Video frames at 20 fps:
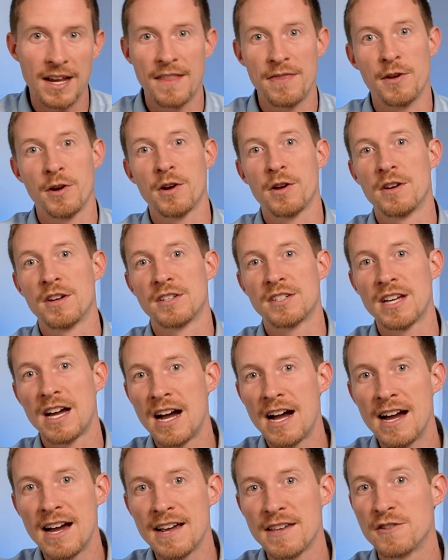They're going to
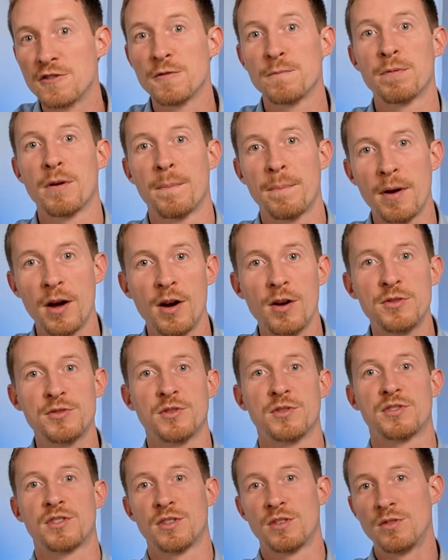tie your
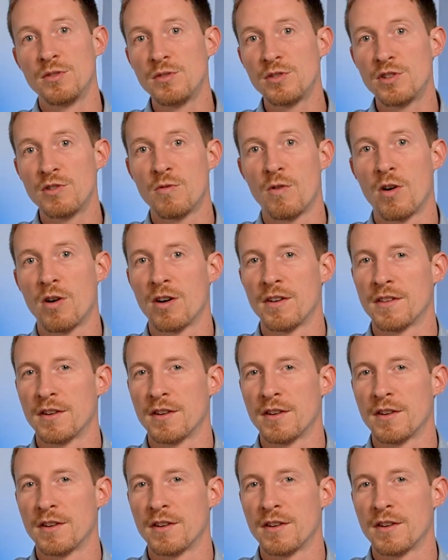proposal to who you are